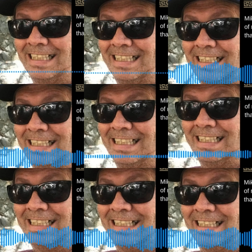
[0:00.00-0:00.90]

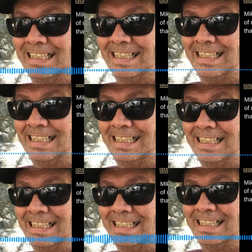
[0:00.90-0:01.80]
compromise
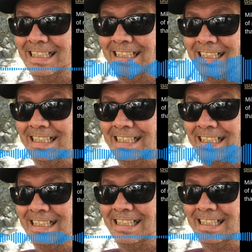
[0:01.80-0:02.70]
and allow
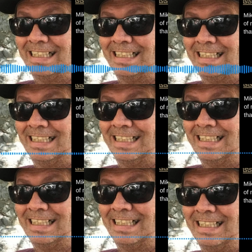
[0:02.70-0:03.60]
there to be
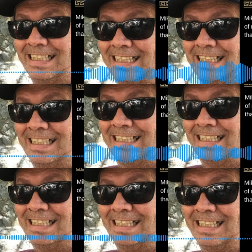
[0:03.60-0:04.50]
like
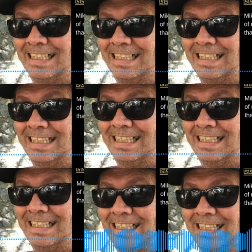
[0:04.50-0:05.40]

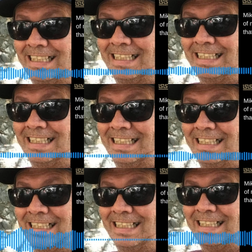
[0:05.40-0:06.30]
anyone
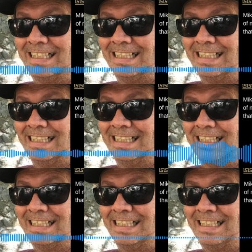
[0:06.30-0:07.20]
caught bringing it
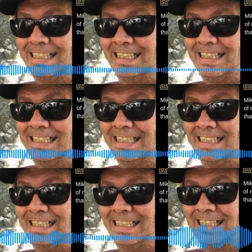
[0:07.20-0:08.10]
across the country
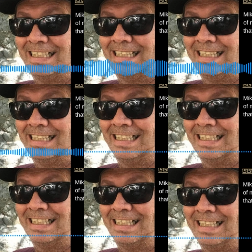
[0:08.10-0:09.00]
into the country
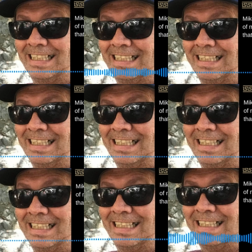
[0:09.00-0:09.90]
is
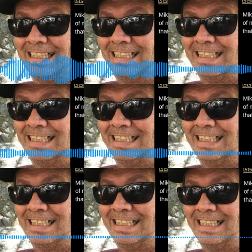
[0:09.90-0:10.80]

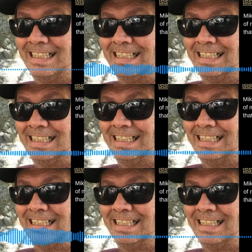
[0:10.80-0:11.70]
violating this
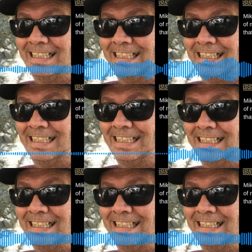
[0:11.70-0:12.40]
specific law, and